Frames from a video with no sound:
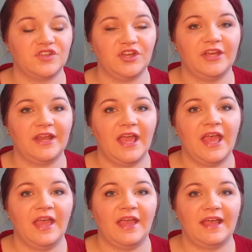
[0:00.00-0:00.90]
good
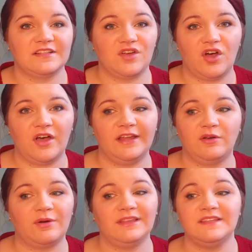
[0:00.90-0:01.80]
as on,
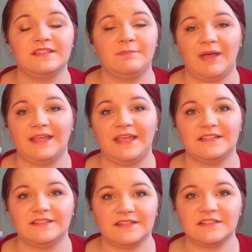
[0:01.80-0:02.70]
or at least in my
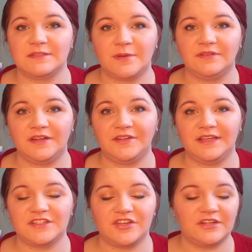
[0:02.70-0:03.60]
case it doesn't smell
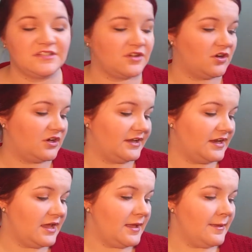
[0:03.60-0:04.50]
nearly as good as
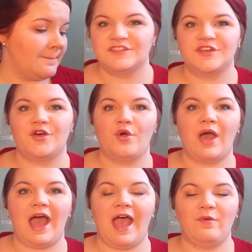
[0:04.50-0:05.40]
on.
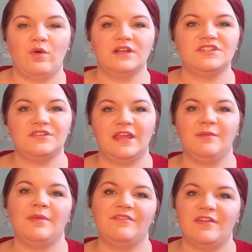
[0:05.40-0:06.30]
So I want to
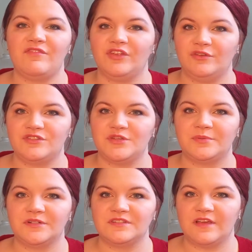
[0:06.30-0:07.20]
name my favorite
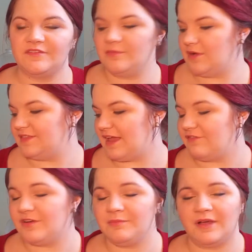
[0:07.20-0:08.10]
YouTubers of the month
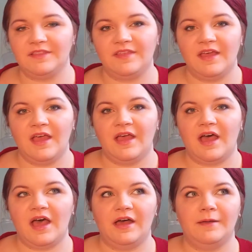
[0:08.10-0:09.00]
every month.
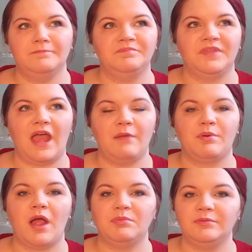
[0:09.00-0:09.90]
I
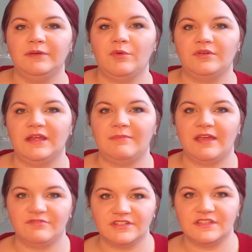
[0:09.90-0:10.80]
probably won't name
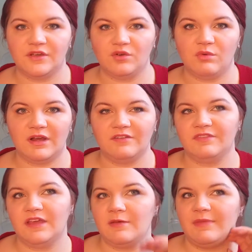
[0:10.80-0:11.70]
every single one of
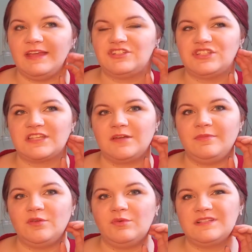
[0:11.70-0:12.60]
them. It's just going to
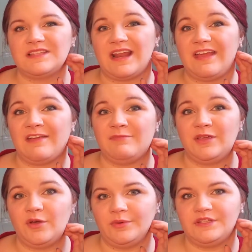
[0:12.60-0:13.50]
be the ones that I have been
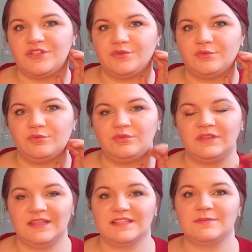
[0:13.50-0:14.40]
going to
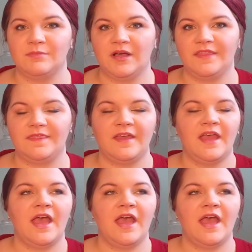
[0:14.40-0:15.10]
this month.